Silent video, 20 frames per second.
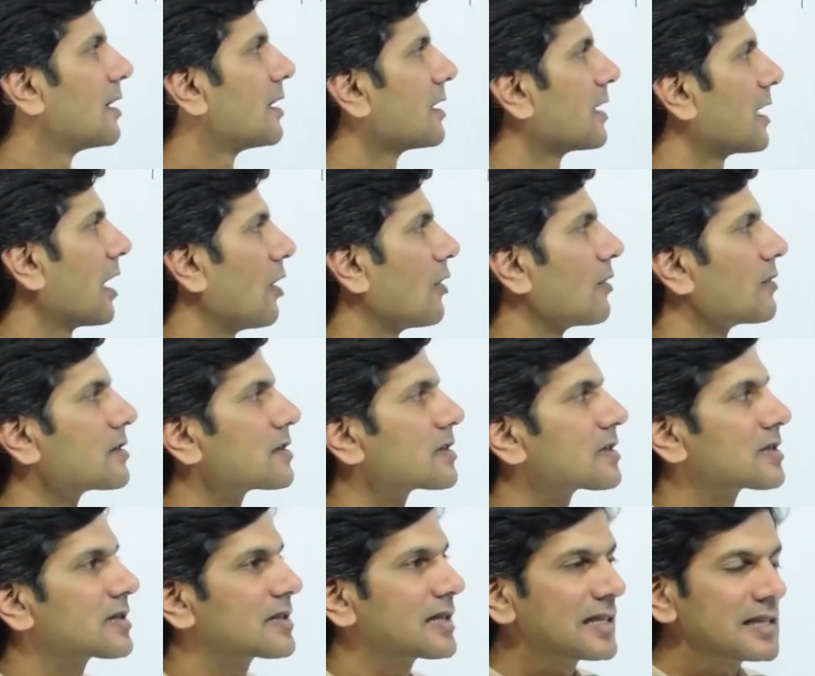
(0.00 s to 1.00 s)
Now,
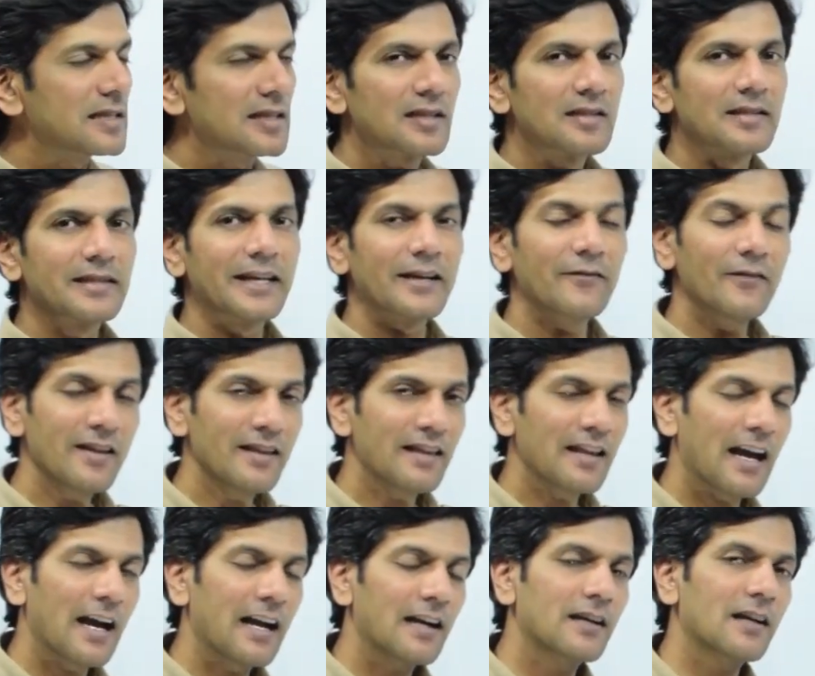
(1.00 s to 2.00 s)
since it's given
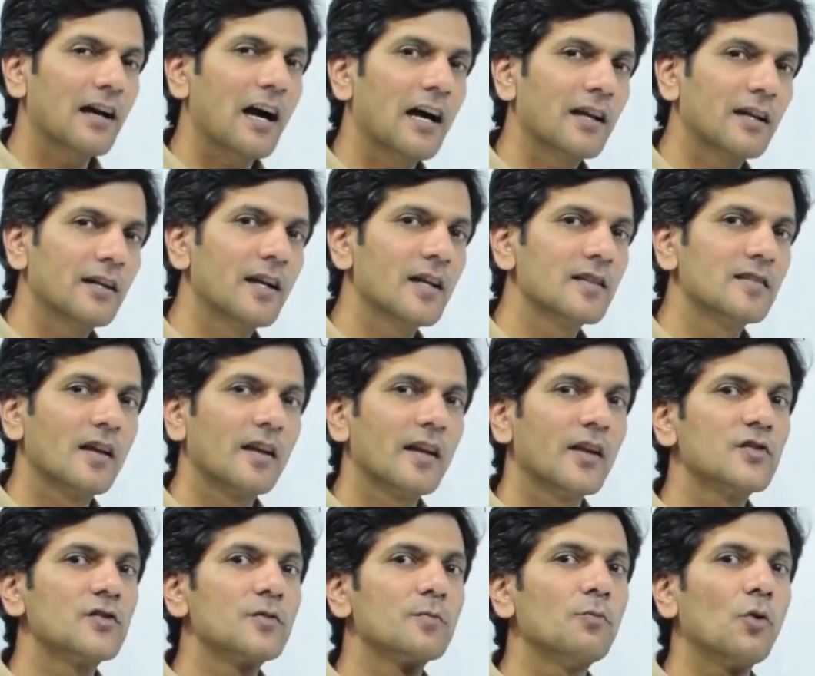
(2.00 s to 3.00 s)
that R and S are
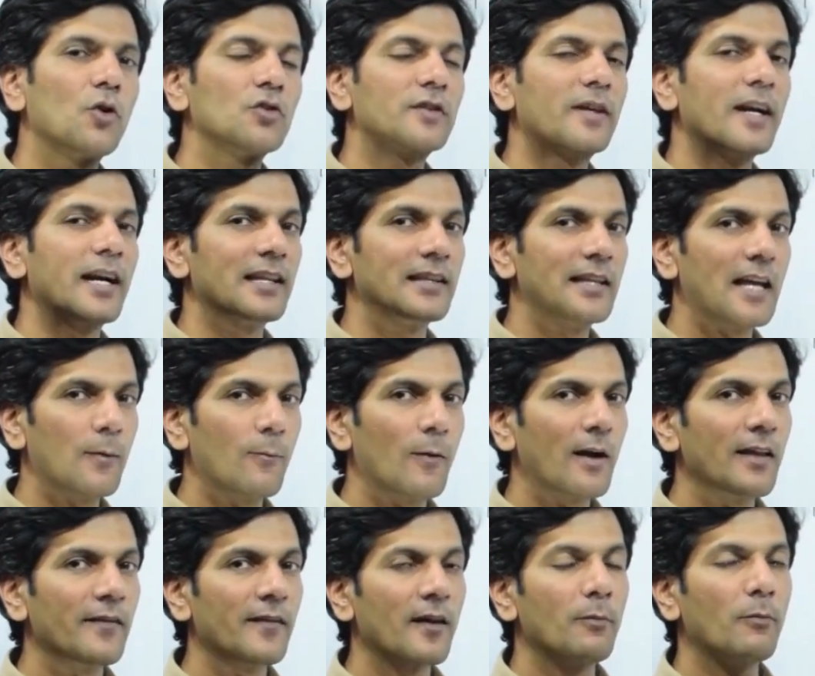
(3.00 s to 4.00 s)
each both greater than 1
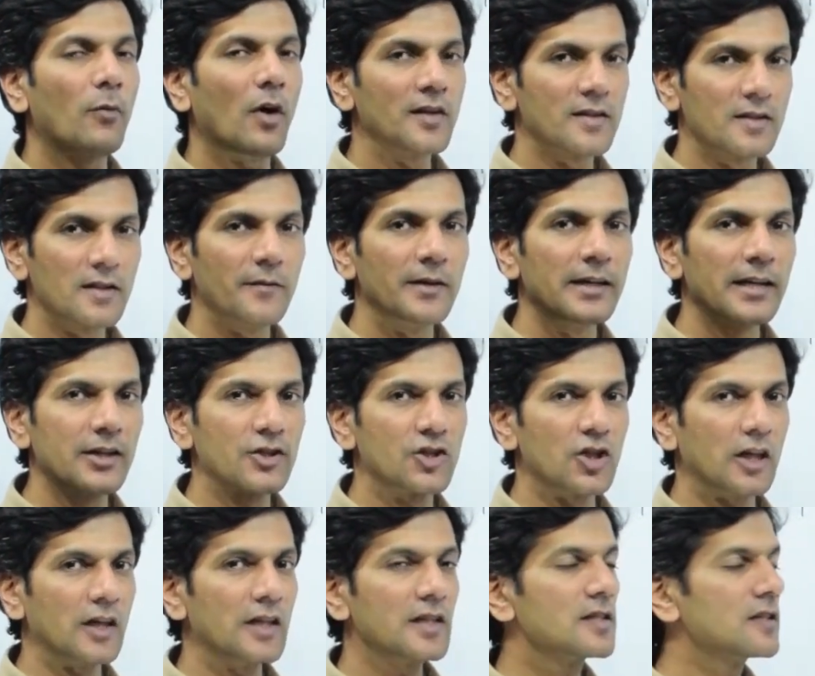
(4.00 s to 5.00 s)
and they are positive
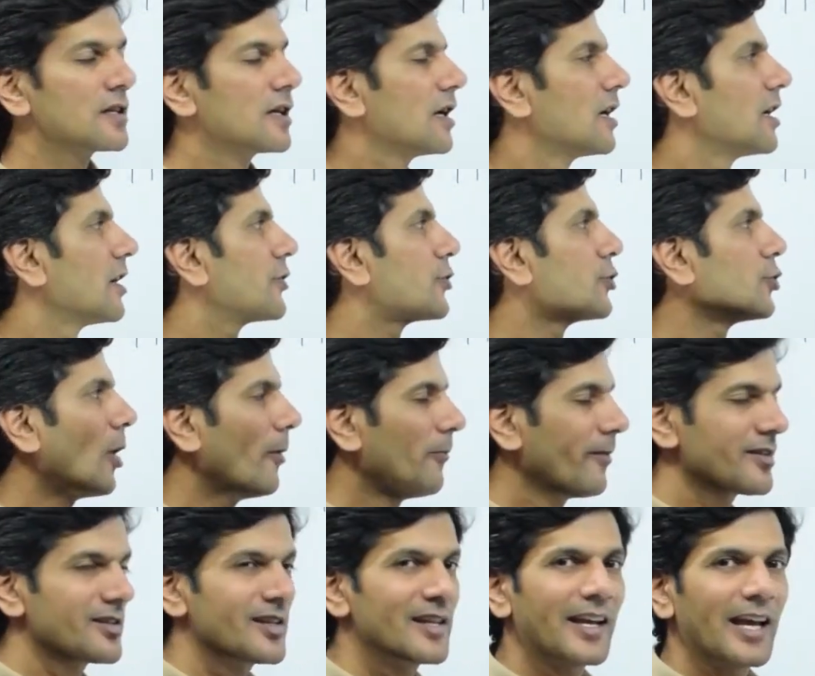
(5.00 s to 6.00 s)
integers, you
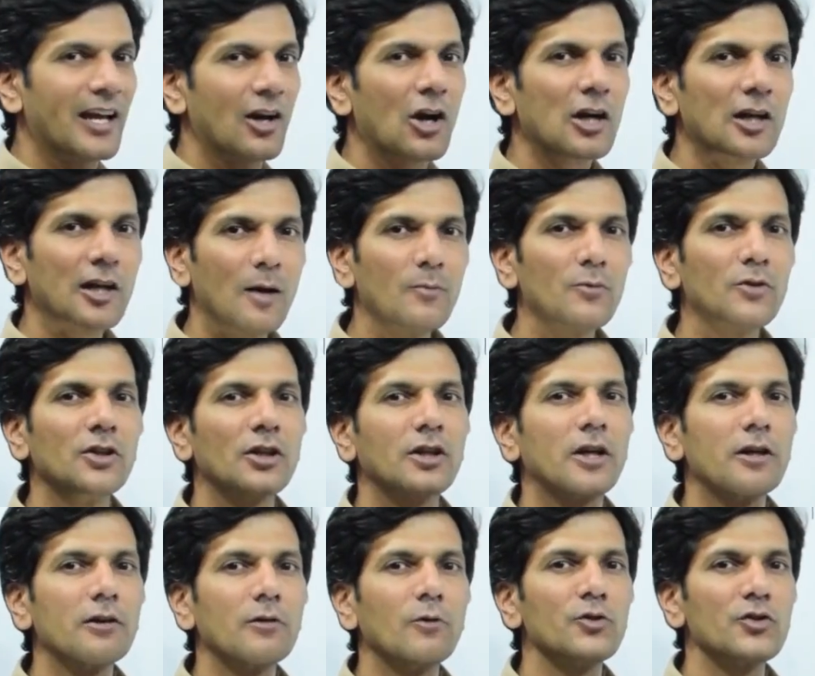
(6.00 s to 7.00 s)
obviously cannot come to the
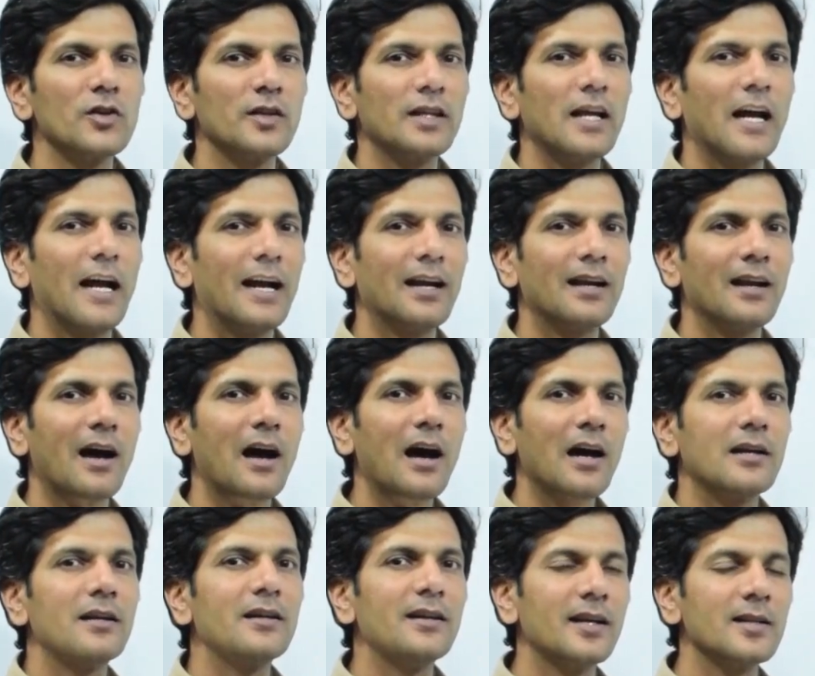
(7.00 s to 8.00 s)
conclusion that
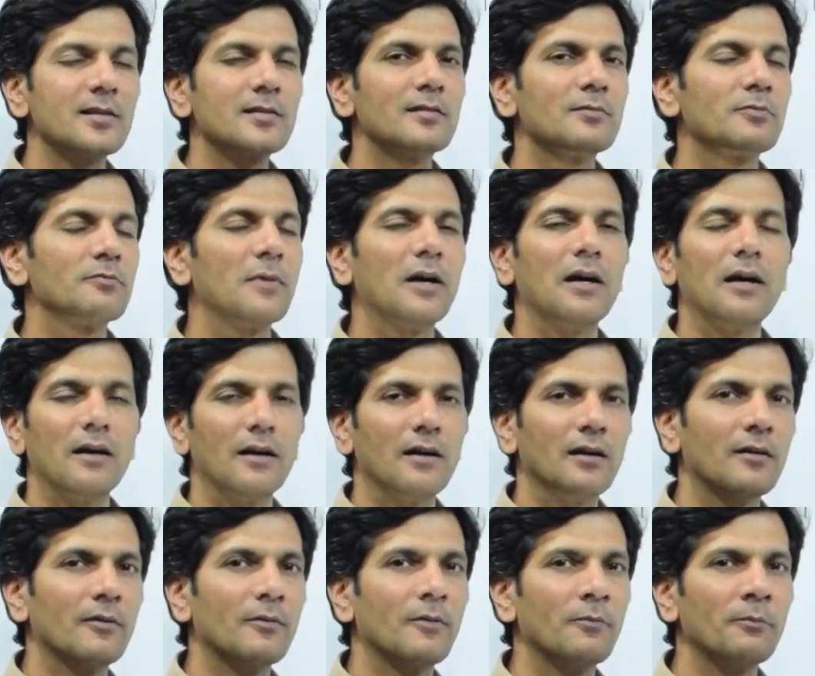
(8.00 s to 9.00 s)
R and S
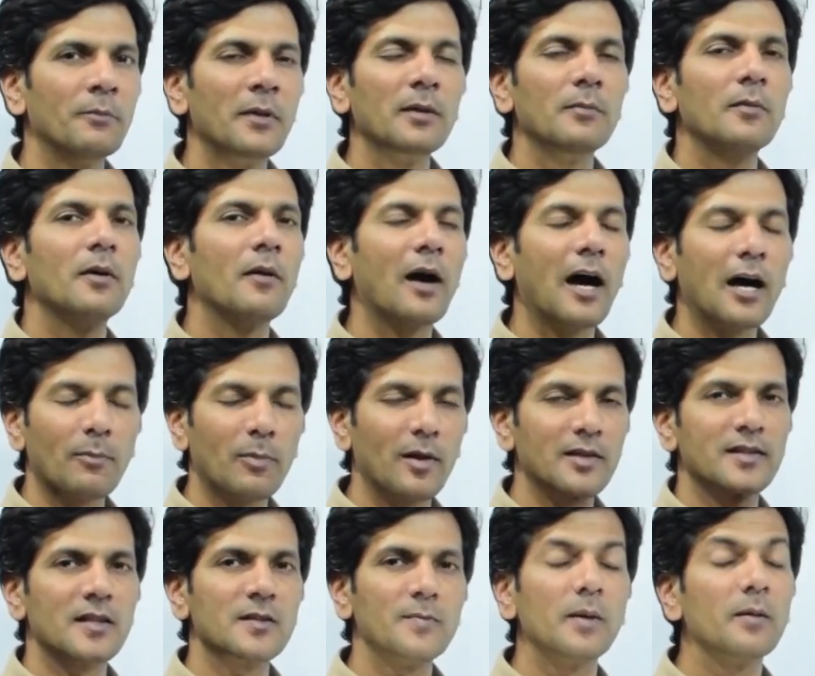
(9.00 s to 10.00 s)
R
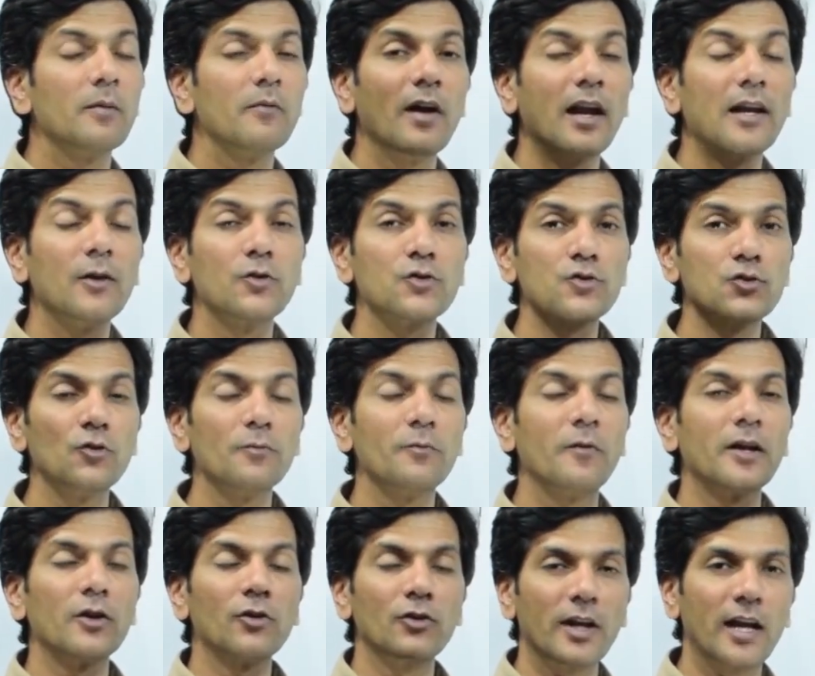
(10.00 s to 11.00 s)
plus S minimum value is 2
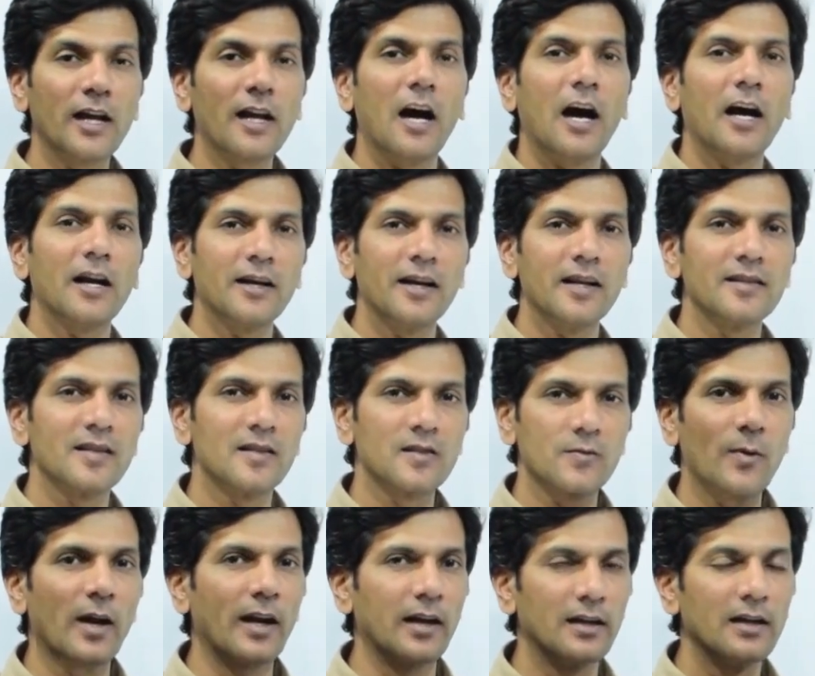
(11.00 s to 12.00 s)
when you take R and S as
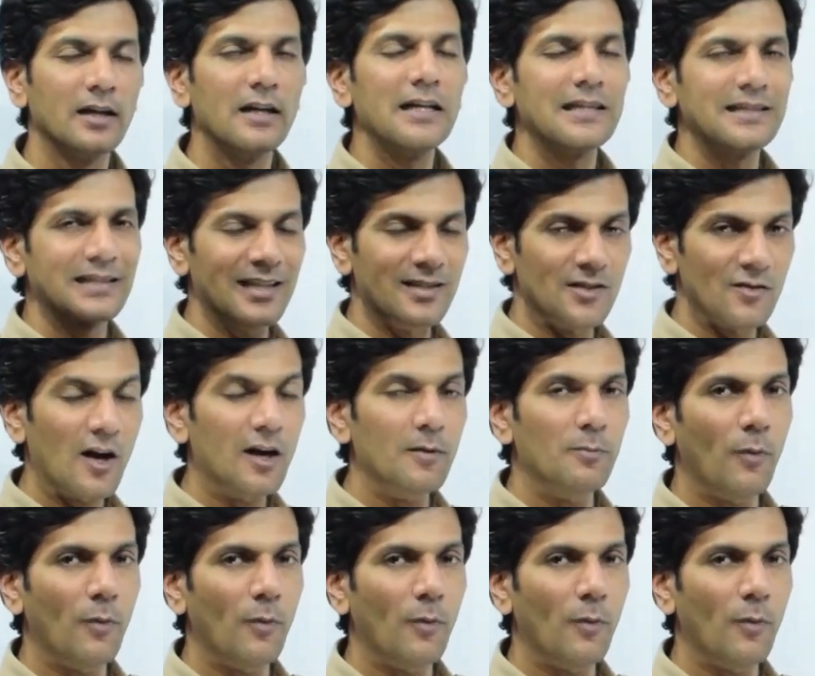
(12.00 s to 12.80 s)
1. That's not